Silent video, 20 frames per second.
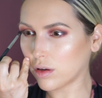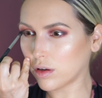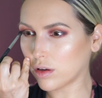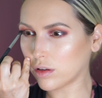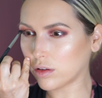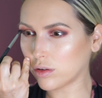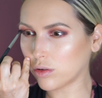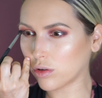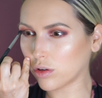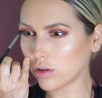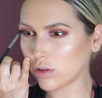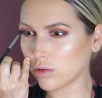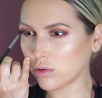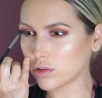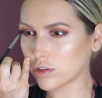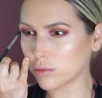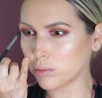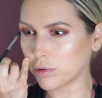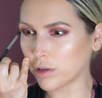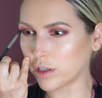And you can use
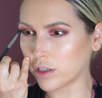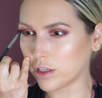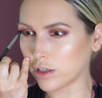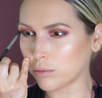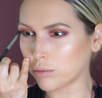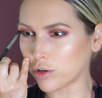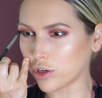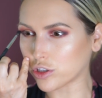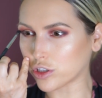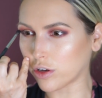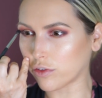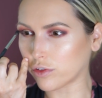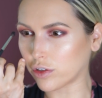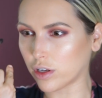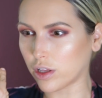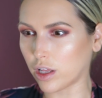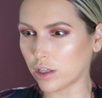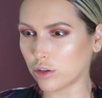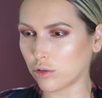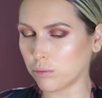the blending brush after
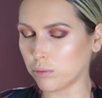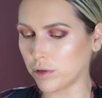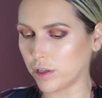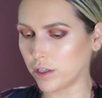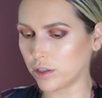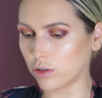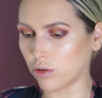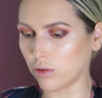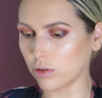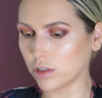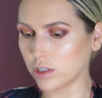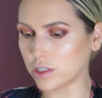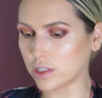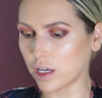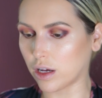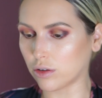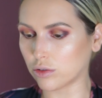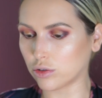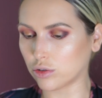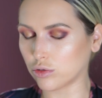that to blend all this
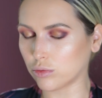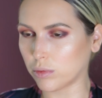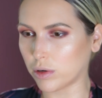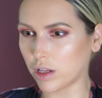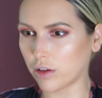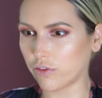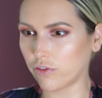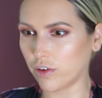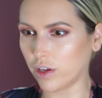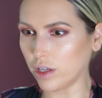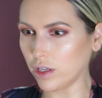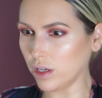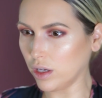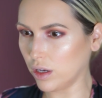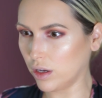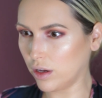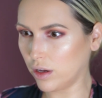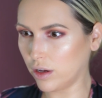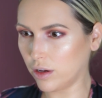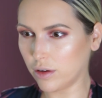out too, but I think
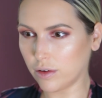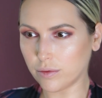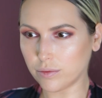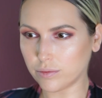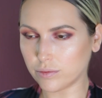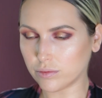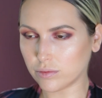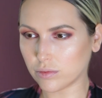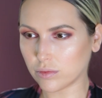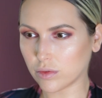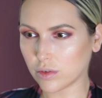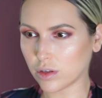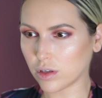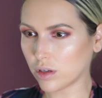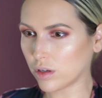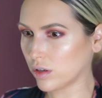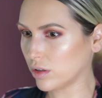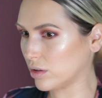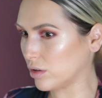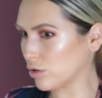
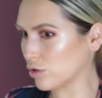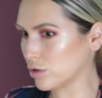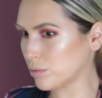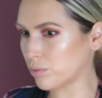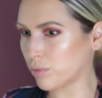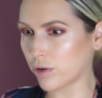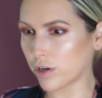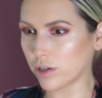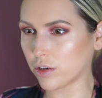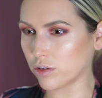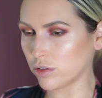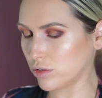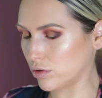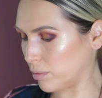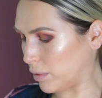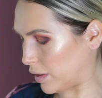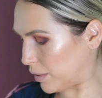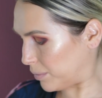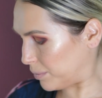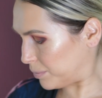it looks pretty good to
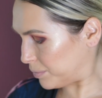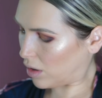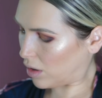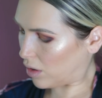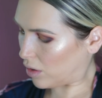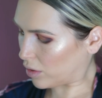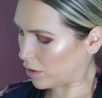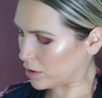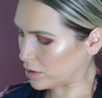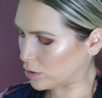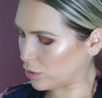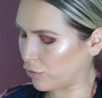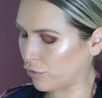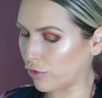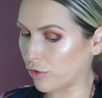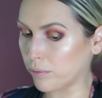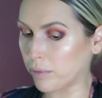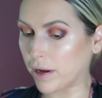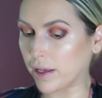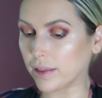me. Okay, so
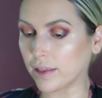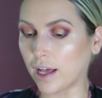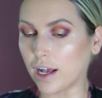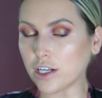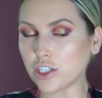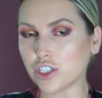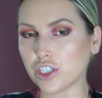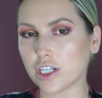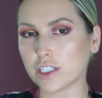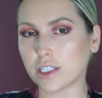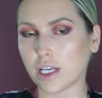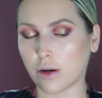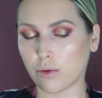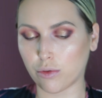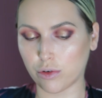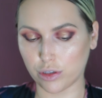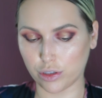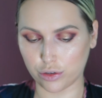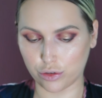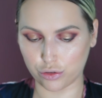for my lashes, I
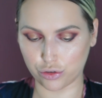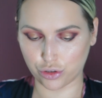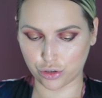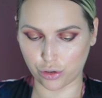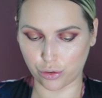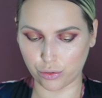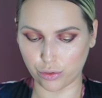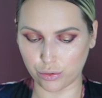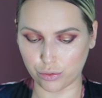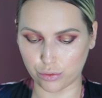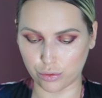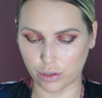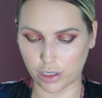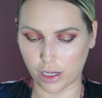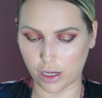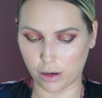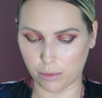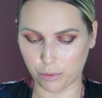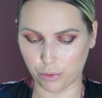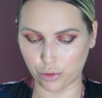wanted to show you
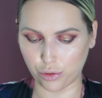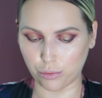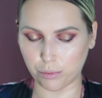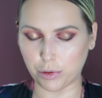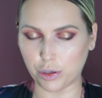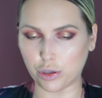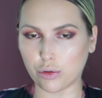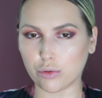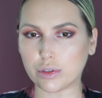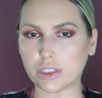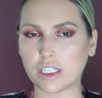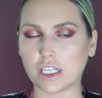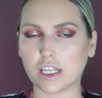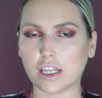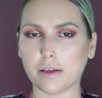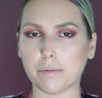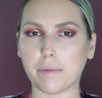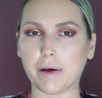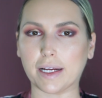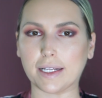today, I'm going to be using
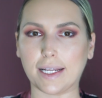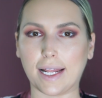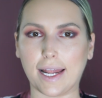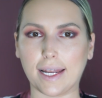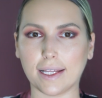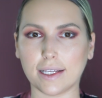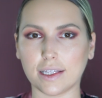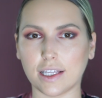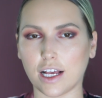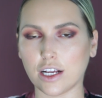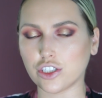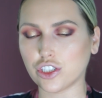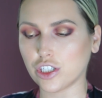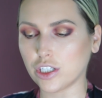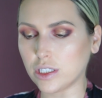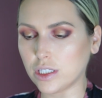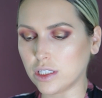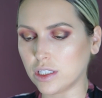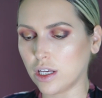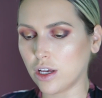the magnetic
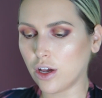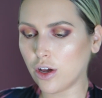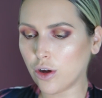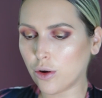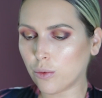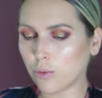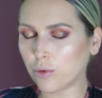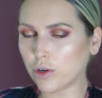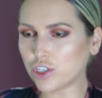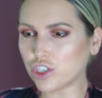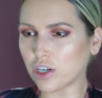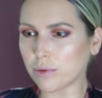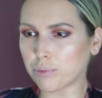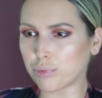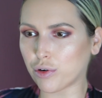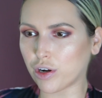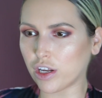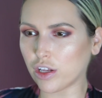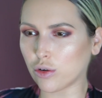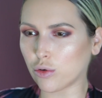lashes, which are
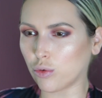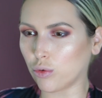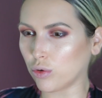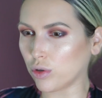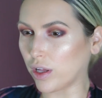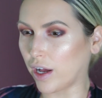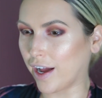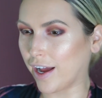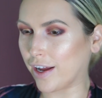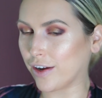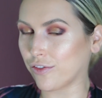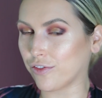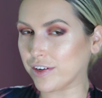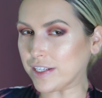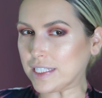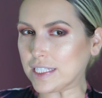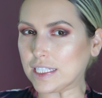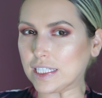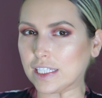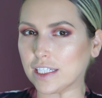pretty cool. I
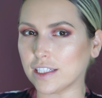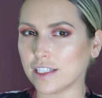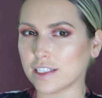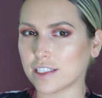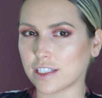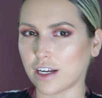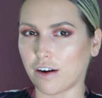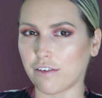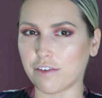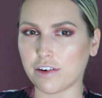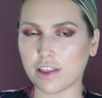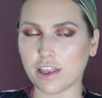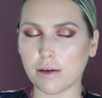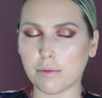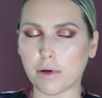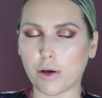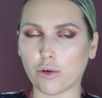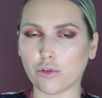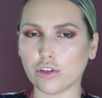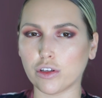recently discovered them.
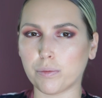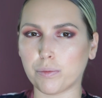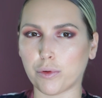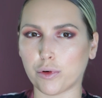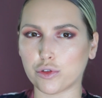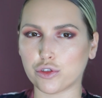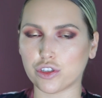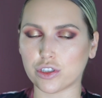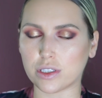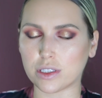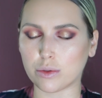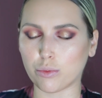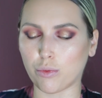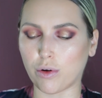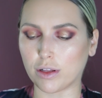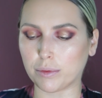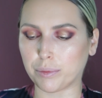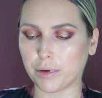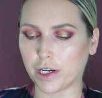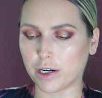I only purchased
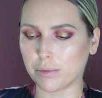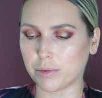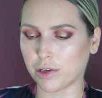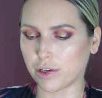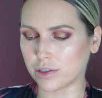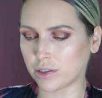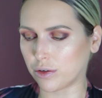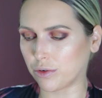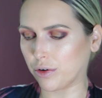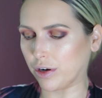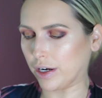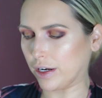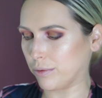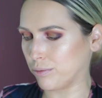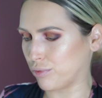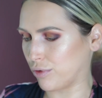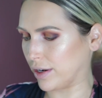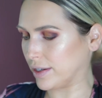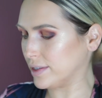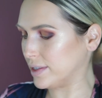one pair because they were kind of
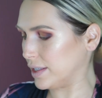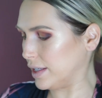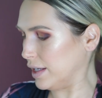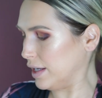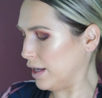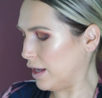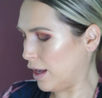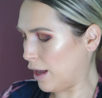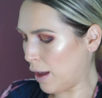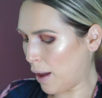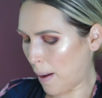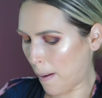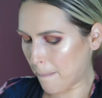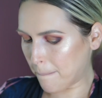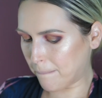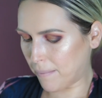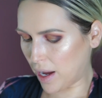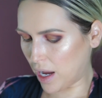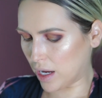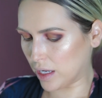pricey.
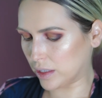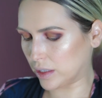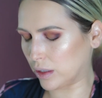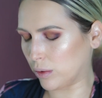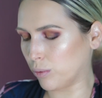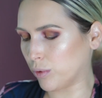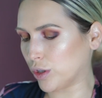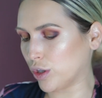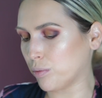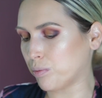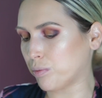But when you